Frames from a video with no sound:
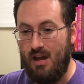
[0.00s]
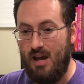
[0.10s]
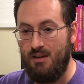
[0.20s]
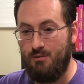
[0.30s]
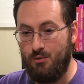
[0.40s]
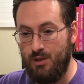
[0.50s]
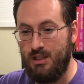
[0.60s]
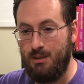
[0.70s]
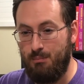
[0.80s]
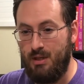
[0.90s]
I've
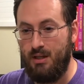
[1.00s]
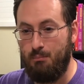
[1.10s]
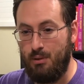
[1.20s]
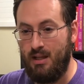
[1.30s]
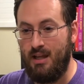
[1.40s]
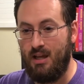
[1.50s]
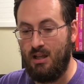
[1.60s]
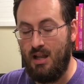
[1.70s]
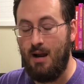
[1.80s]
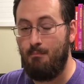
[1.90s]
really been playing a
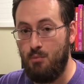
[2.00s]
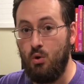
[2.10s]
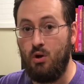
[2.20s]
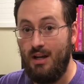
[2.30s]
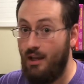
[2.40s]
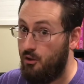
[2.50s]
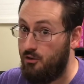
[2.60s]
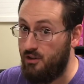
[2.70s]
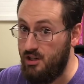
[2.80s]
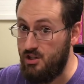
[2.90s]
lot more
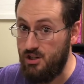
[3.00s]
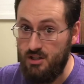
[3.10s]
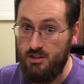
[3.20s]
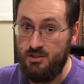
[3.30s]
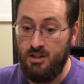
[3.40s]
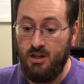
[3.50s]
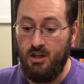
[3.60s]
LCGs,